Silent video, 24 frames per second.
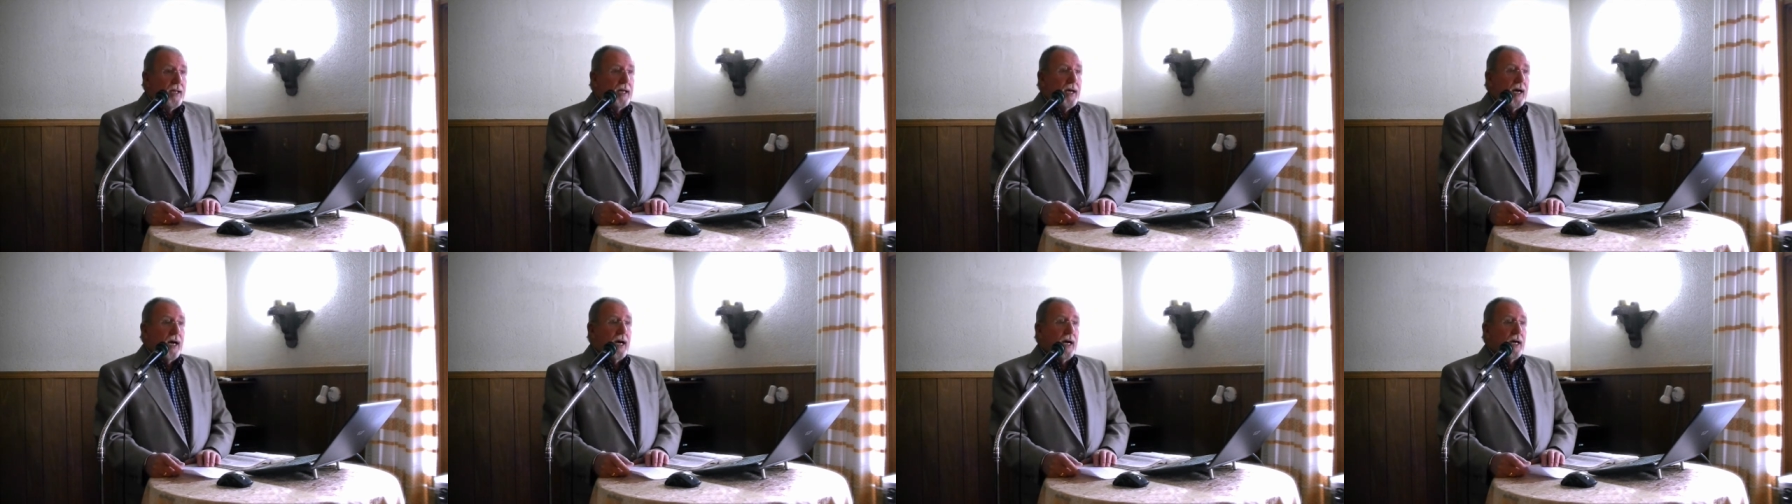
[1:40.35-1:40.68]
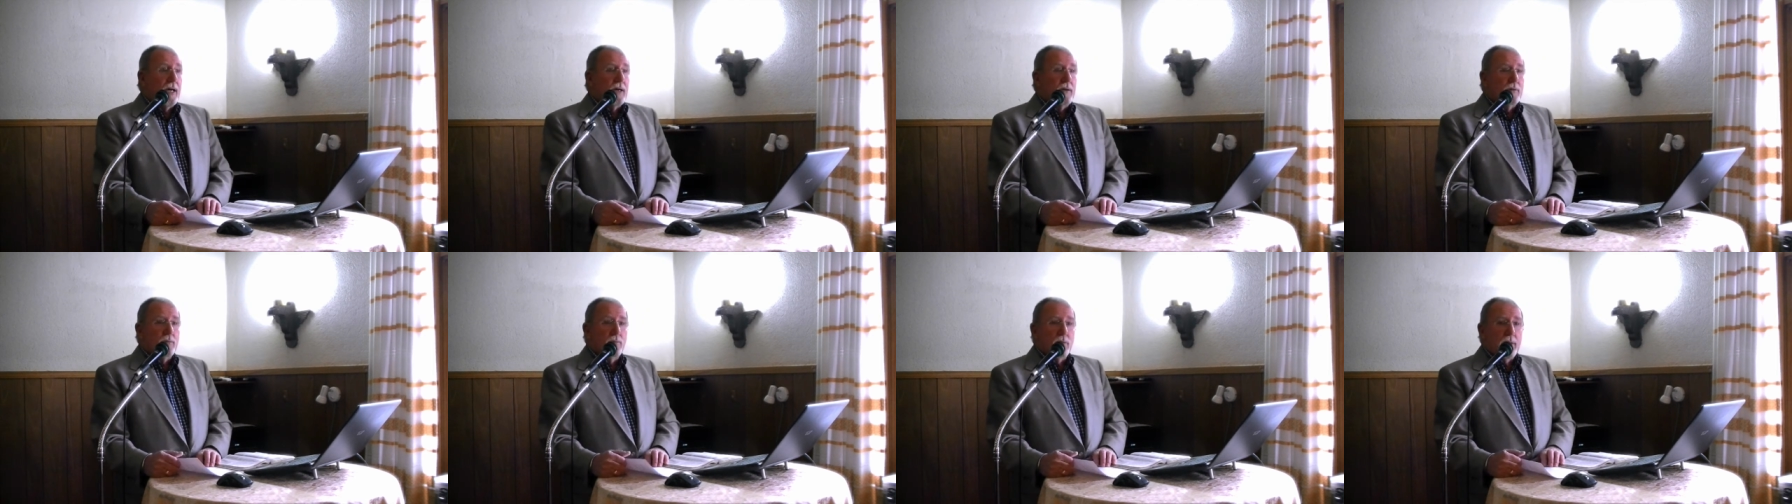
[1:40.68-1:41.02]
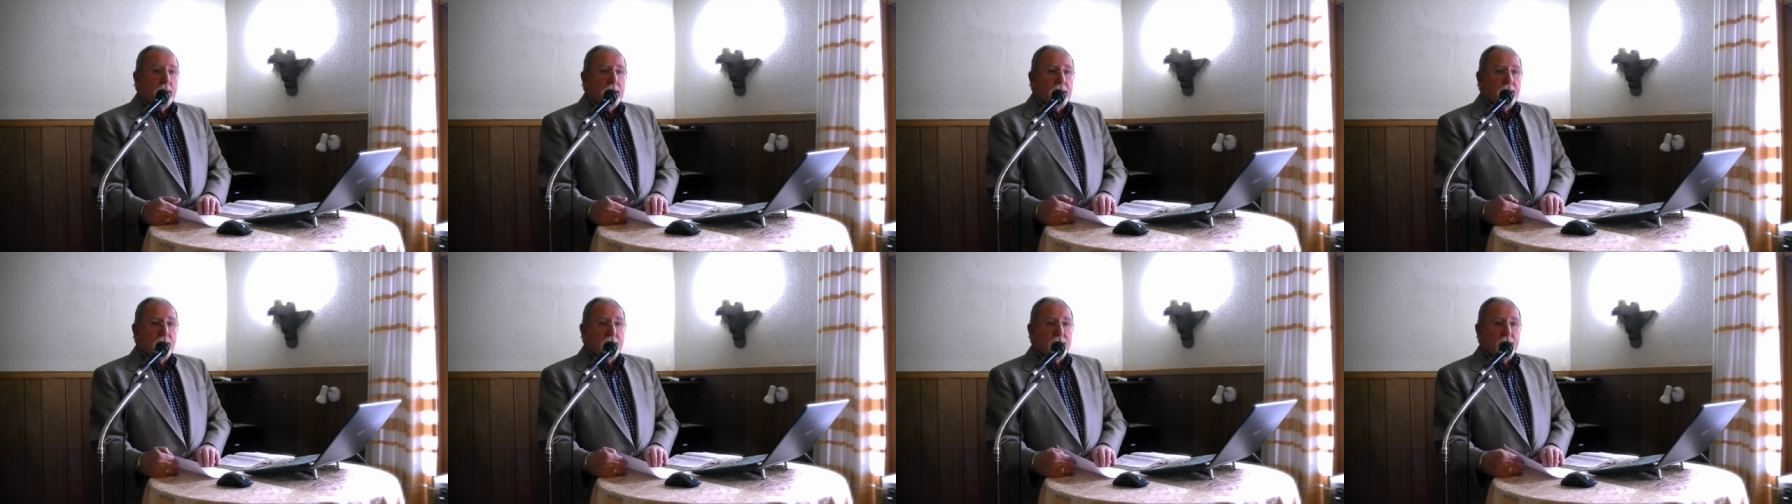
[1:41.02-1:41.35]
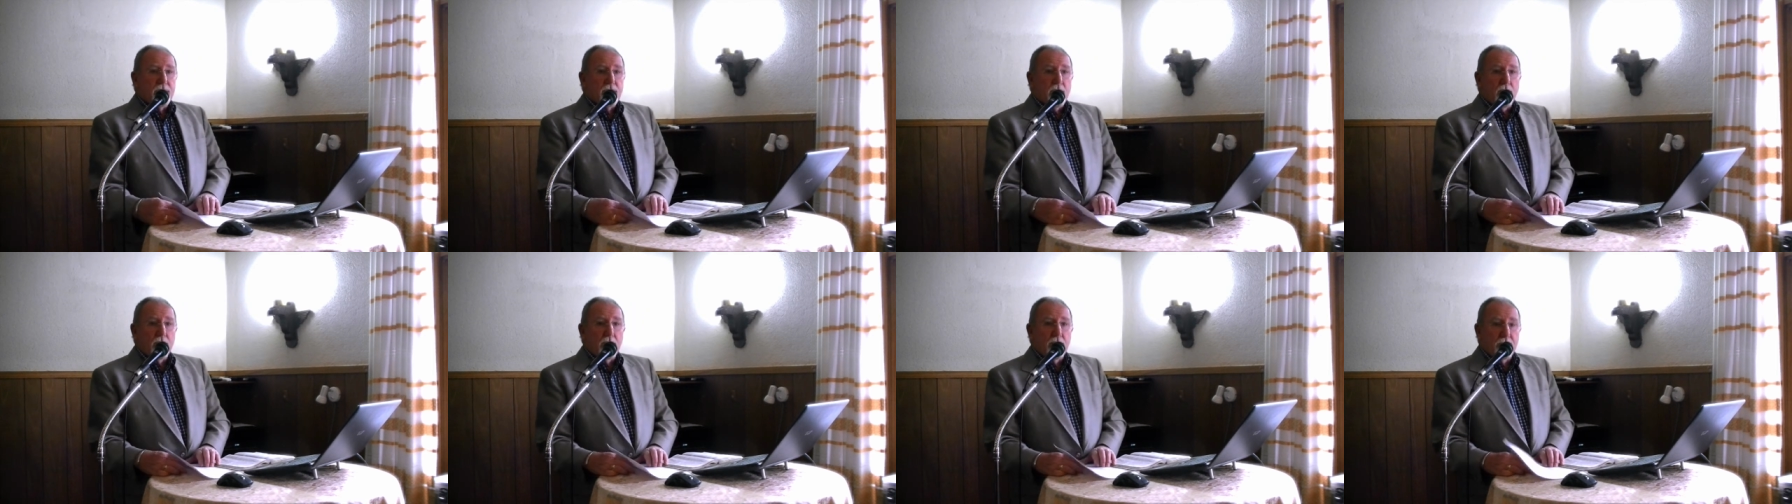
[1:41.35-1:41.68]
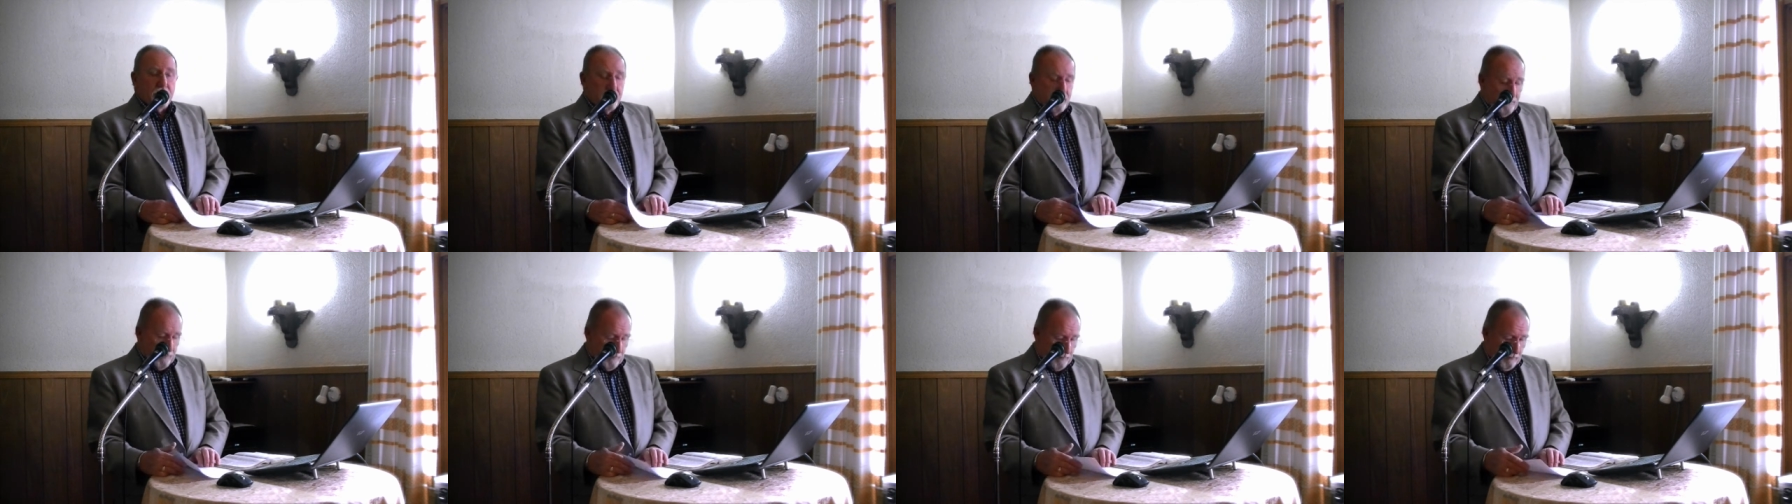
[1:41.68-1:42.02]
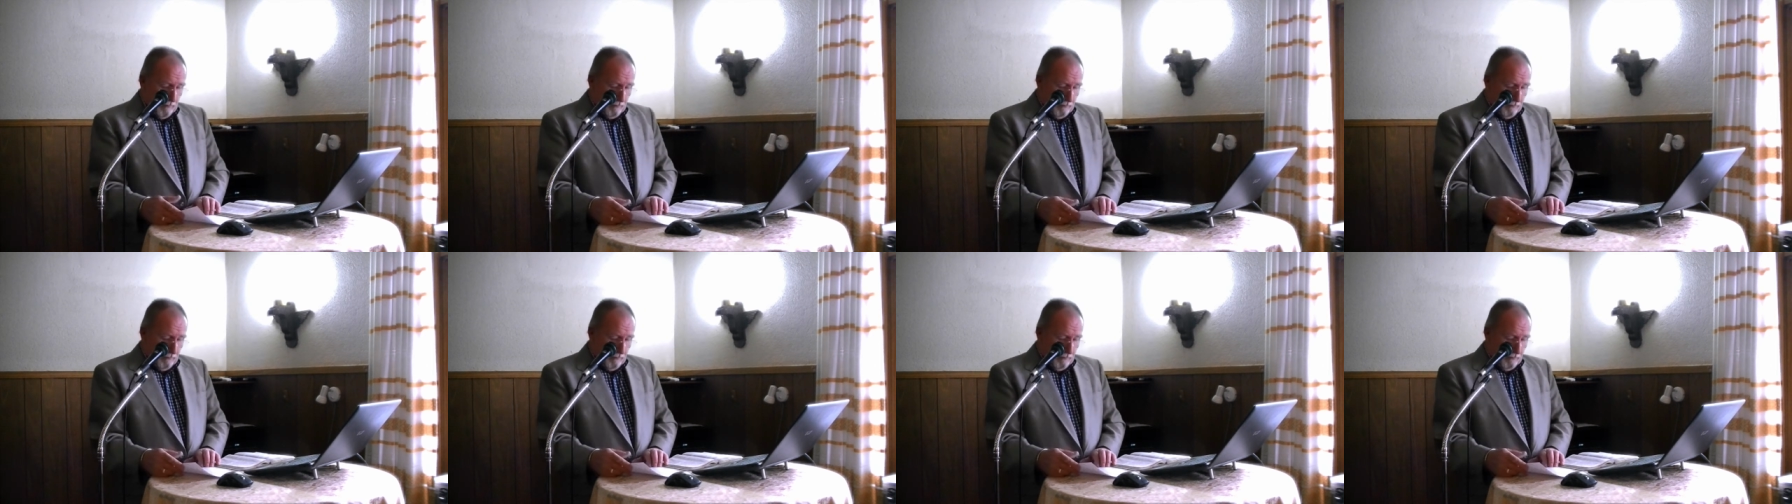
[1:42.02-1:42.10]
uh, we sort of